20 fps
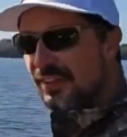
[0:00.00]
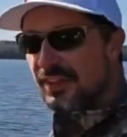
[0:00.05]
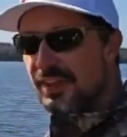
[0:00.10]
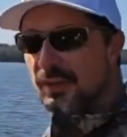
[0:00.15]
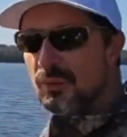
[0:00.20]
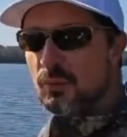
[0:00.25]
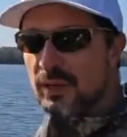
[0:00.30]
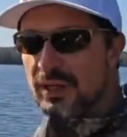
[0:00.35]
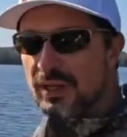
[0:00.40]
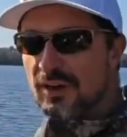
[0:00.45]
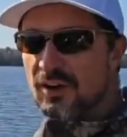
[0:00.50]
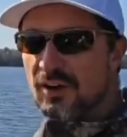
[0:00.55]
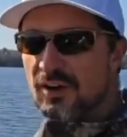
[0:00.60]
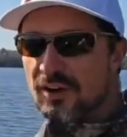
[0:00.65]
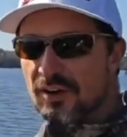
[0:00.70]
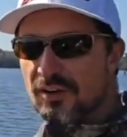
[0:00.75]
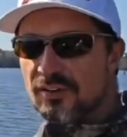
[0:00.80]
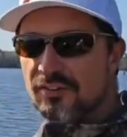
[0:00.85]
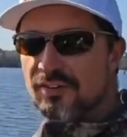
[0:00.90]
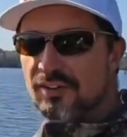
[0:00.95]
think we
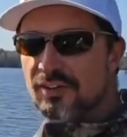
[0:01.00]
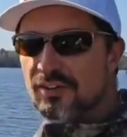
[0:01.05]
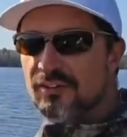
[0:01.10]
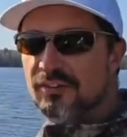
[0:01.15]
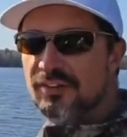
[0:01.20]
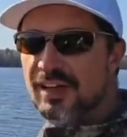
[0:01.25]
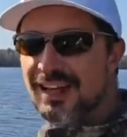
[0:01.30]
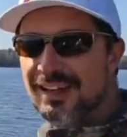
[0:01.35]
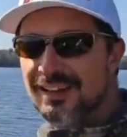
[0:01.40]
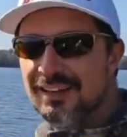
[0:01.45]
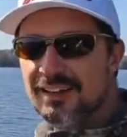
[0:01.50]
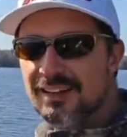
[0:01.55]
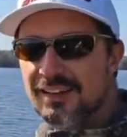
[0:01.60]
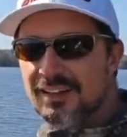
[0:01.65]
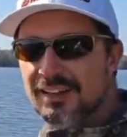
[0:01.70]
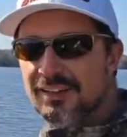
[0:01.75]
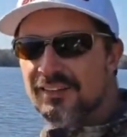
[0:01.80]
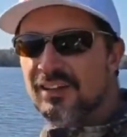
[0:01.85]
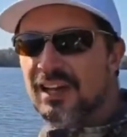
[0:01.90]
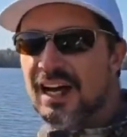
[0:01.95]
are still
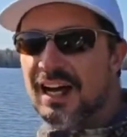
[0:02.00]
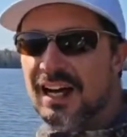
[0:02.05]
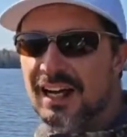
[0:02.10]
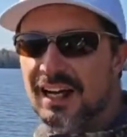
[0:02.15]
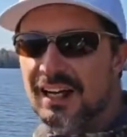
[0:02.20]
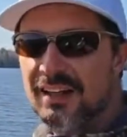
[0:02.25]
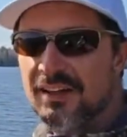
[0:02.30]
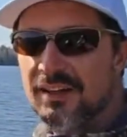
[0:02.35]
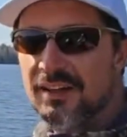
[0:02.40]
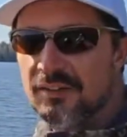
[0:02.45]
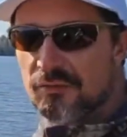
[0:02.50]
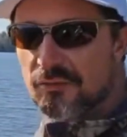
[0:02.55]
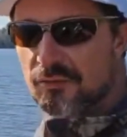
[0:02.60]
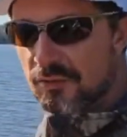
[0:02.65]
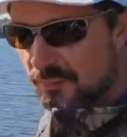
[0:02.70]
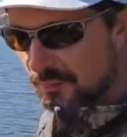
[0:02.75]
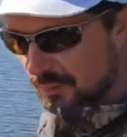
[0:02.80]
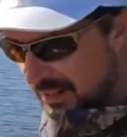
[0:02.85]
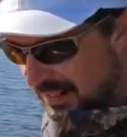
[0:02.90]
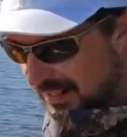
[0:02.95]
technically tied
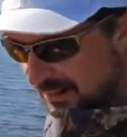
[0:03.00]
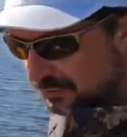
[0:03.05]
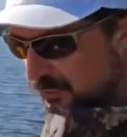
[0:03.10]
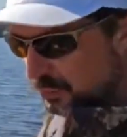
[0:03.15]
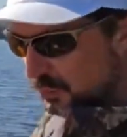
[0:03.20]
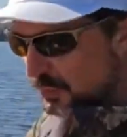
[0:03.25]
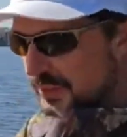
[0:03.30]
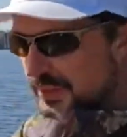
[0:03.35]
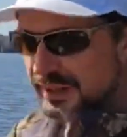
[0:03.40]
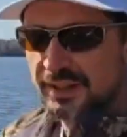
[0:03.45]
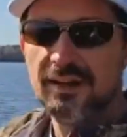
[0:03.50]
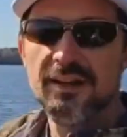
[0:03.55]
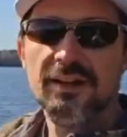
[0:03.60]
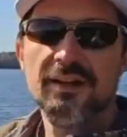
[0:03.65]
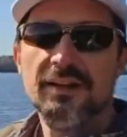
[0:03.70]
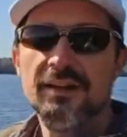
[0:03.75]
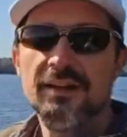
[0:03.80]
from last week.